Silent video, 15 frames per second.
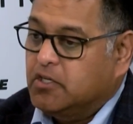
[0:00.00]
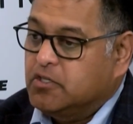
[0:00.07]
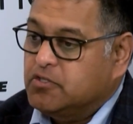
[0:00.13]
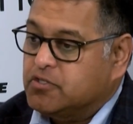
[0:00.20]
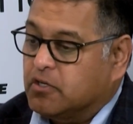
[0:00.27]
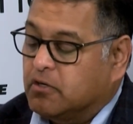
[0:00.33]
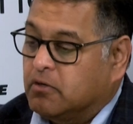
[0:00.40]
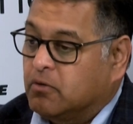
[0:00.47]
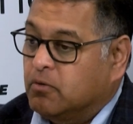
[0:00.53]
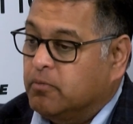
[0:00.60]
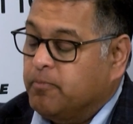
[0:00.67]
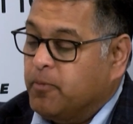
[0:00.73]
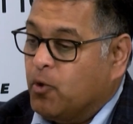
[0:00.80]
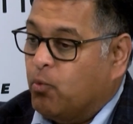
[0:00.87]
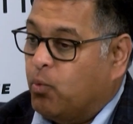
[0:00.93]
So,
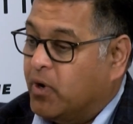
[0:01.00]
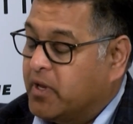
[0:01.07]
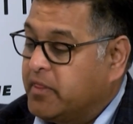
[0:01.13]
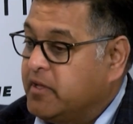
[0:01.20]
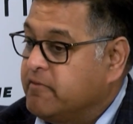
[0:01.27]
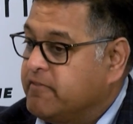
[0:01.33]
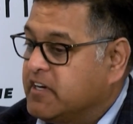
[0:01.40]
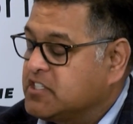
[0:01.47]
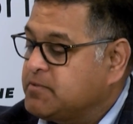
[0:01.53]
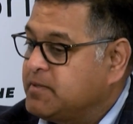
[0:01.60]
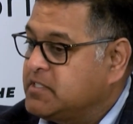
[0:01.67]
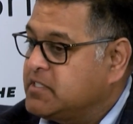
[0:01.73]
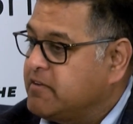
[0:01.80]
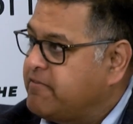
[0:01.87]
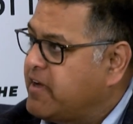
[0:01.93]
one of the
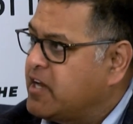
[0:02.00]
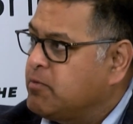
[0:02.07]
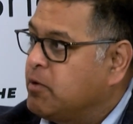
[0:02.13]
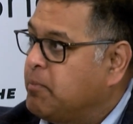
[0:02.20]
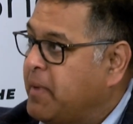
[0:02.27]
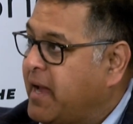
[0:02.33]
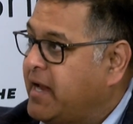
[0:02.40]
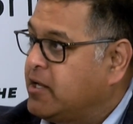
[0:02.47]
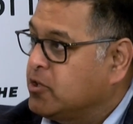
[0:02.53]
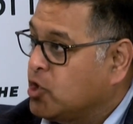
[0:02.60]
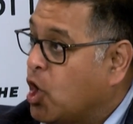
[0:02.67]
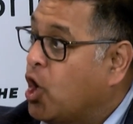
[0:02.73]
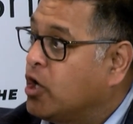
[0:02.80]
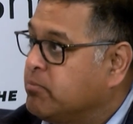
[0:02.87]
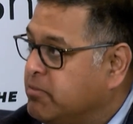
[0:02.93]
investments that Vanderbilt made
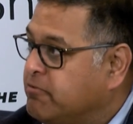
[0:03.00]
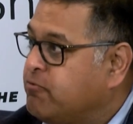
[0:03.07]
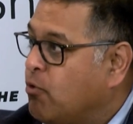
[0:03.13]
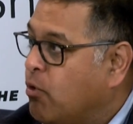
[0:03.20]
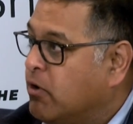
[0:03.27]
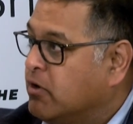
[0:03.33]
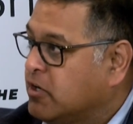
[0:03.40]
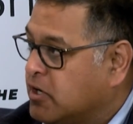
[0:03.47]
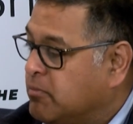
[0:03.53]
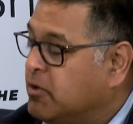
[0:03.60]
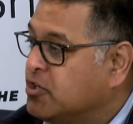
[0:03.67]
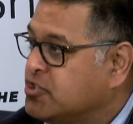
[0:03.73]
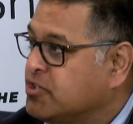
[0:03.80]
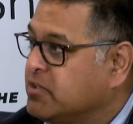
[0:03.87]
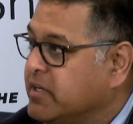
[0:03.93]
long before
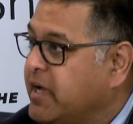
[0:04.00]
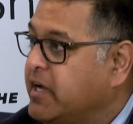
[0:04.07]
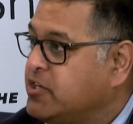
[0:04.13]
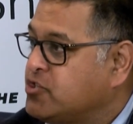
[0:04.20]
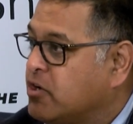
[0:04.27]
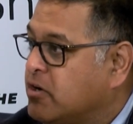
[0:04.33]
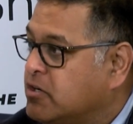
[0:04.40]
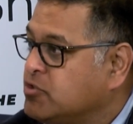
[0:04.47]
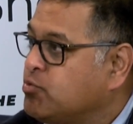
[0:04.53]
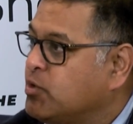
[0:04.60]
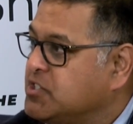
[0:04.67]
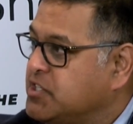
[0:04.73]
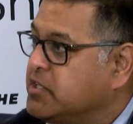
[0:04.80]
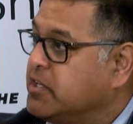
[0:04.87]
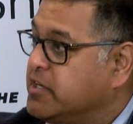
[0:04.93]
commercial EHRs
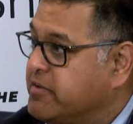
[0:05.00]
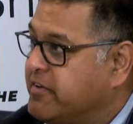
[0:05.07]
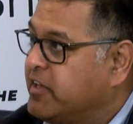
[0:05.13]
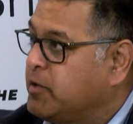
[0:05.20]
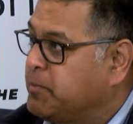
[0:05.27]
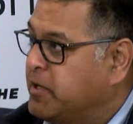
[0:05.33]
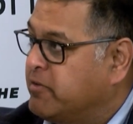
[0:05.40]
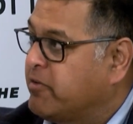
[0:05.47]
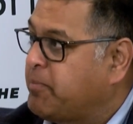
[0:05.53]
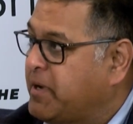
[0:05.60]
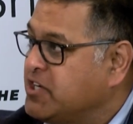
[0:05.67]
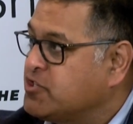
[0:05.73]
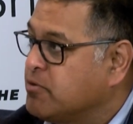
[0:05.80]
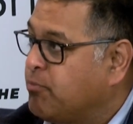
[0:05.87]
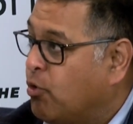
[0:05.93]
was in the development of a
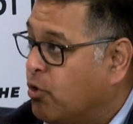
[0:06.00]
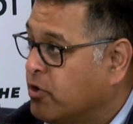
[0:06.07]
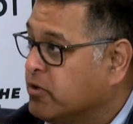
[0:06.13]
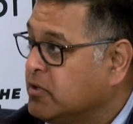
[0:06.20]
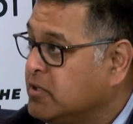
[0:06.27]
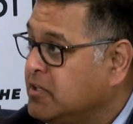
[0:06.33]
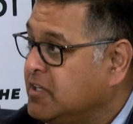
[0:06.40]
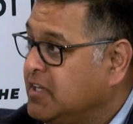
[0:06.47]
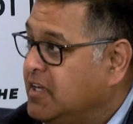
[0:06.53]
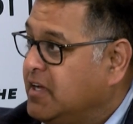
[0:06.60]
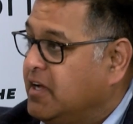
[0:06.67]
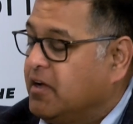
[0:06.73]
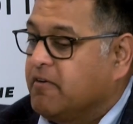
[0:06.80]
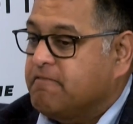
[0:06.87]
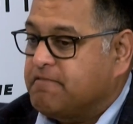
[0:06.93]
patient portal.
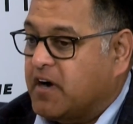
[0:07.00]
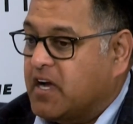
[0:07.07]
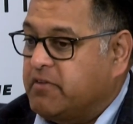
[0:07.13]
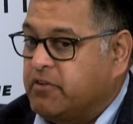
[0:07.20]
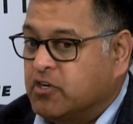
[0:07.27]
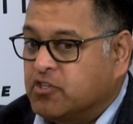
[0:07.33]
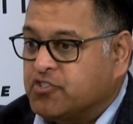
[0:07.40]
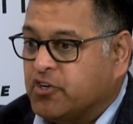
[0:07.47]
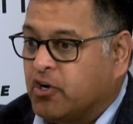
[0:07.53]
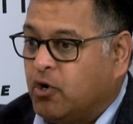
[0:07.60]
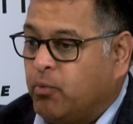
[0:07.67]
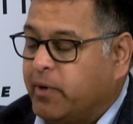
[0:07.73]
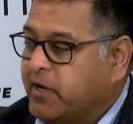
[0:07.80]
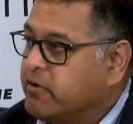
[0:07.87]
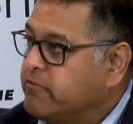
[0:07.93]
Five years ago,
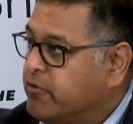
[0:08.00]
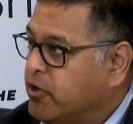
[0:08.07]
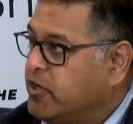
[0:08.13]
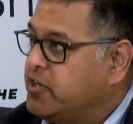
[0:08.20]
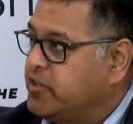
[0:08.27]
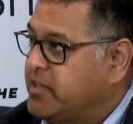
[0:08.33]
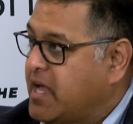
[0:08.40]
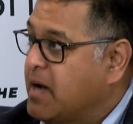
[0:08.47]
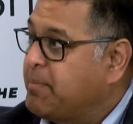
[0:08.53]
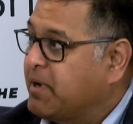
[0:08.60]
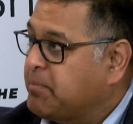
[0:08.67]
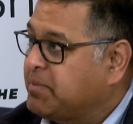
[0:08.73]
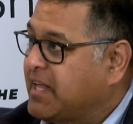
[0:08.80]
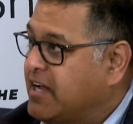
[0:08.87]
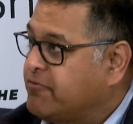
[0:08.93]
we converted to the
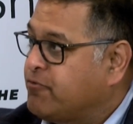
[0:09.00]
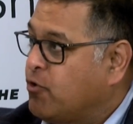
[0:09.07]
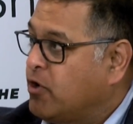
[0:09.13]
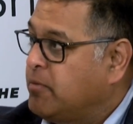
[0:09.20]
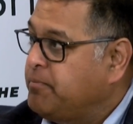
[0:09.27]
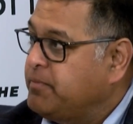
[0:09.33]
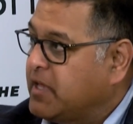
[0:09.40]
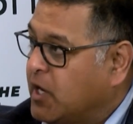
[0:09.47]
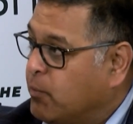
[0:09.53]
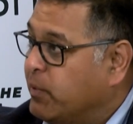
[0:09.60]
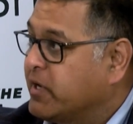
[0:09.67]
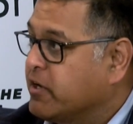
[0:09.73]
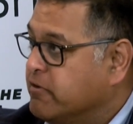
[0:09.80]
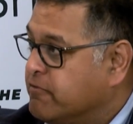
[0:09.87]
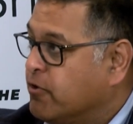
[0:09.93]
Epic platform and
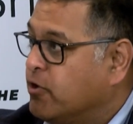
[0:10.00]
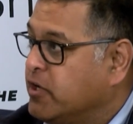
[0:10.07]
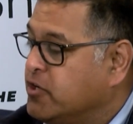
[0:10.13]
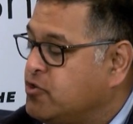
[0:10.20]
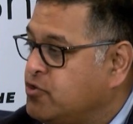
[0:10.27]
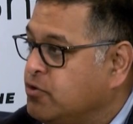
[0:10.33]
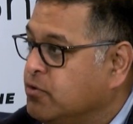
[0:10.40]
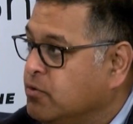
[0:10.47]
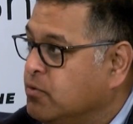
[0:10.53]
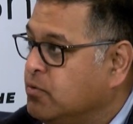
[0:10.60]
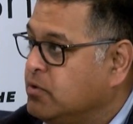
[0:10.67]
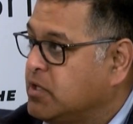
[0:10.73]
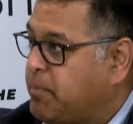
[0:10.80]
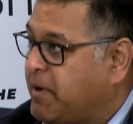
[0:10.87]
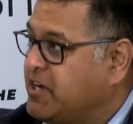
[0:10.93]
we converted
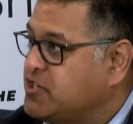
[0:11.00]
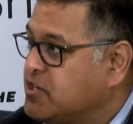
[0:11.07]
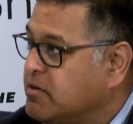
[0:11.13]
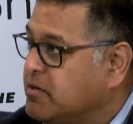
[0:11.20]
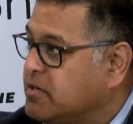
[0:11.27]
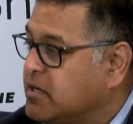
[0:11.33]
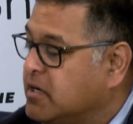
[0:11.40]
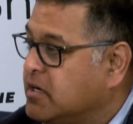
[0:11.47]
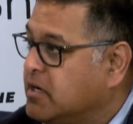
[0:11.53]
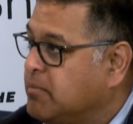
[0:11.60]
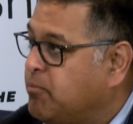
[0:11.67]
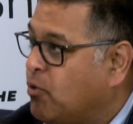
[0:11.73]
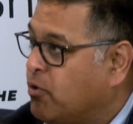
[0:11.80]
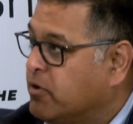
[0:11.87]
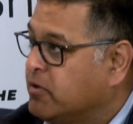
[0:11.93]
to the patient uh,
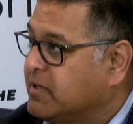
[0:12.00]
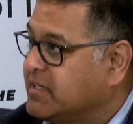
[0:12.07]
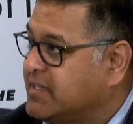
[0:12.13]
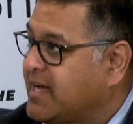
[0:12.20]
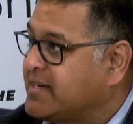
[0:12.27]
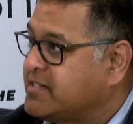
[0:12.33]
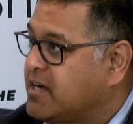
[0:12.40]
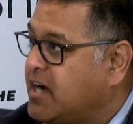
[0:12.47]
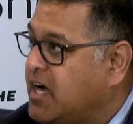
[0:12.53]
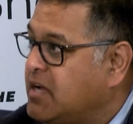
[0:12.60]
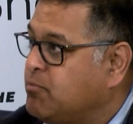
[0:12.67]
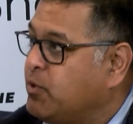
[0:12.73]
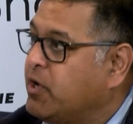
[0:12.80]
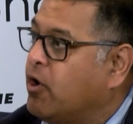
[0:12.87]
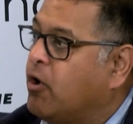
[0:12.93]
portal at that
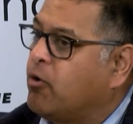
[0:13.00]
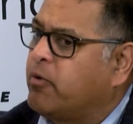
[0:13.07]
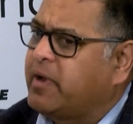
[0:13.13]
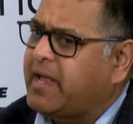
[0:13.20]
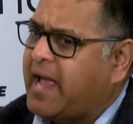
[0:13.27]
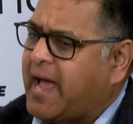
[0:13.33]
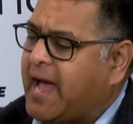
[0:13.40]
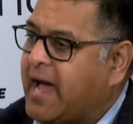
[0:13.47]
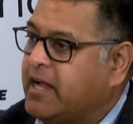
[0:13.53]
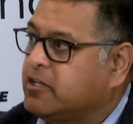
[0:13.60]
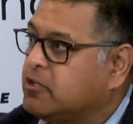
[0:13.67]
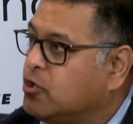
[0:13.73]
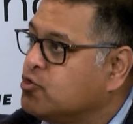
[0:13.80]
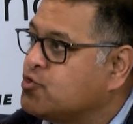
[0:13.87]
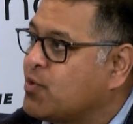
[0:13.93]
time. We already had
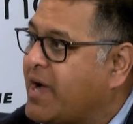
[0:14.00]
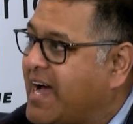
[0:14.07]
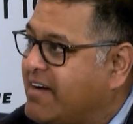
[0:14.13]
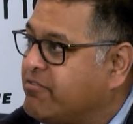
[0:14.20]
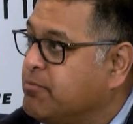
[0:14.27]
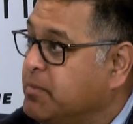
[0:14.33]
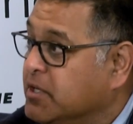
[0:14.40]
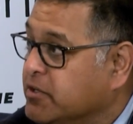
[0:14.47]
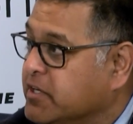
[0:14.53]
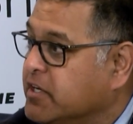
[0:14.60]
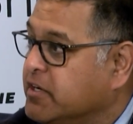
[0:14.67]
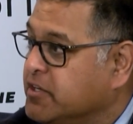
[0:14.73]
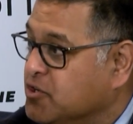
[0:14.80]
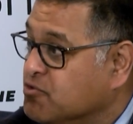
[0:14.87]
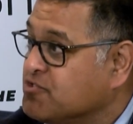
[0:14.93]
close to a half a
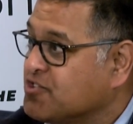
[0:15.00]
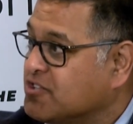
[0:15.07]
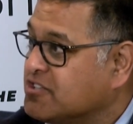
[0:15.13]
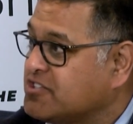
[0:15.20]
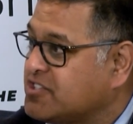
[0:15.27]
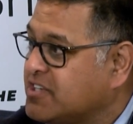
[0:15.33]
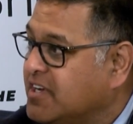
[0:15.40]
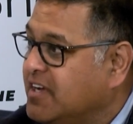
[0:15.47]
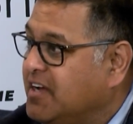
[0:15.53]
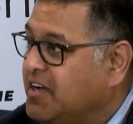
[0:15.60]
million users.